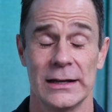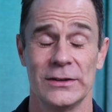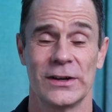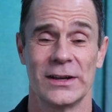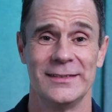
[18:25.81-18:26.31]

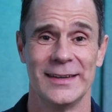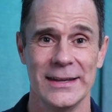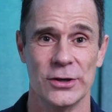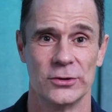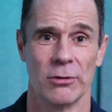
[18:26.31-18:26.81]
to
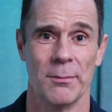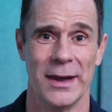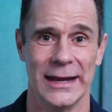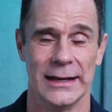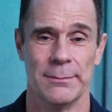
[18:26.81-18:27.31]
continue to
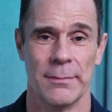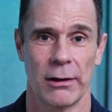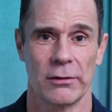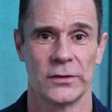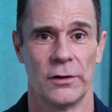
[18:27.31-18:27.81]
remain a
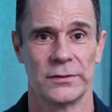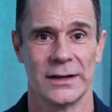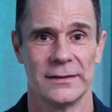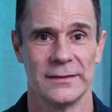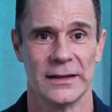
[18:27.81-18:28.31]
Microsoft
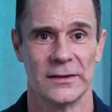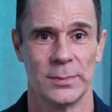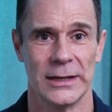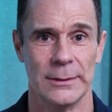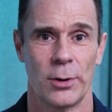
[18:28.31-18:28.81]

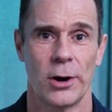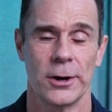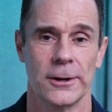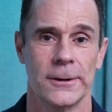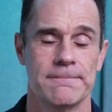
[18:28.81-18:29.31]
CSP partner.